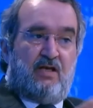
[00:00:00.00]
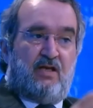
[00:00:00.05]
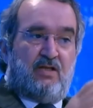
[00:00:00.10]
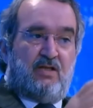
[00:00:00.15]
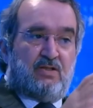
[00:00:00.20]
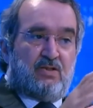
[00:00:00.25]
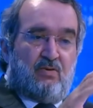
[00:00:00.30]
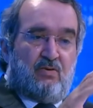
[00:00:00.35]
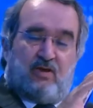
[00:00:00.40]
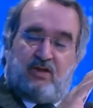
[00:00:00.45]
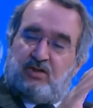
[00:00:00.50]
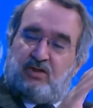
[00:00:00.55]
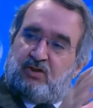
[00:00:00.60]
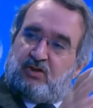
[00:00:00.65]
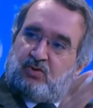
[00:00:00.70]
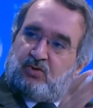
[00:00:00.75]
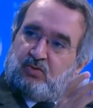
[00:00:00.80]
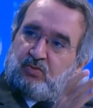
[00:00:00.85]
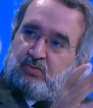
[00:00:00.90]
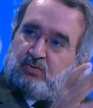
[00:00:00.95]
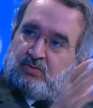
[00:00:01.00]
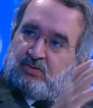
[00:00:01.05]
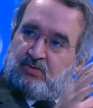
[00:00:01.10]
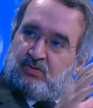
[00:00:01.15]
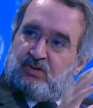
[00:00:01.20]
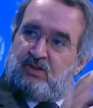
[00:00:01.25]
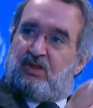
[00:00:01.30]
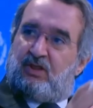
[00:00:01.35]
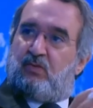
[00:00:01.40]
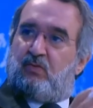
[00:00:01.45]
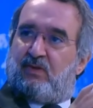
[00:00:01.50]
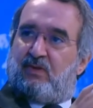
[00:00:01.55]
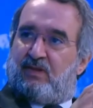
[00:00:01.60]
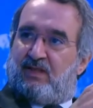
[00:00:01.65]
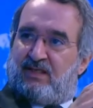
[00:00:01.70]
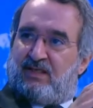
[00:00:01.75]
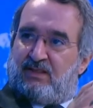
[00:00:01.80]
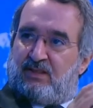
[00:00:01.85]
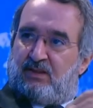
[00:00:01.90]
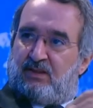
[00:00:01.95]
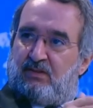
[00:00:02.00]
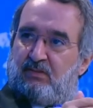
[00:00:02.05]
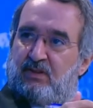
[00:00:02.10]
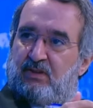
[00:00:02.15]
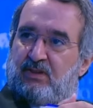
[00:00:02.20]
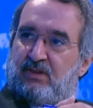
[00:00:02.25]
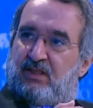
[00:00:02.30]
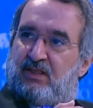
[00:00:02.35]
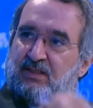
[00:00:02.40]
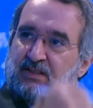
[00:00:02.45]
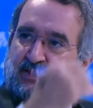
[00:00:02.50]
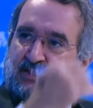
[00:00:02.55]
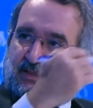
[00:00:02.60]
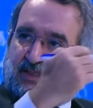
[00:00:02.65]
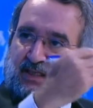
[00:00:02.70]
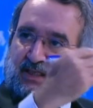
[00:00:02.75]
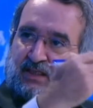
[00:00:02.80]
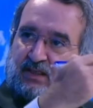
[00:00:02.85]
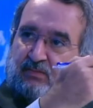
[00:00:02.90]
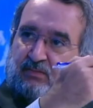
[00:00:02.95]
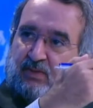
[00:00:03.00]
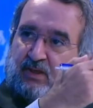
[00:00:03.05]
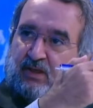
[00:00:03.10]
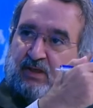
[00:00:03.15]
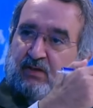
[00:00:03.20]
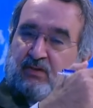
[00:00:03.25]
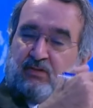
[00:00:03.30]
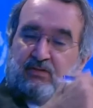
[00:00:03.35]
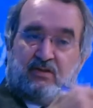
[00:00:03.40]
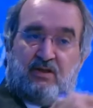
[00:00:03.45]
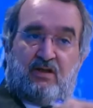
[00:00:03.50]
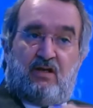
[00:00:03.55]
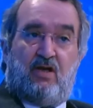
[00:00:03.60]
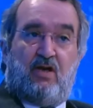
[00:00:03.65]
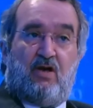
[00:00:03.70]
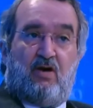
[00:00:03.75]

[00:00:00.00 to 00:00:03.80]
So I need to deal with that situation as a second priority.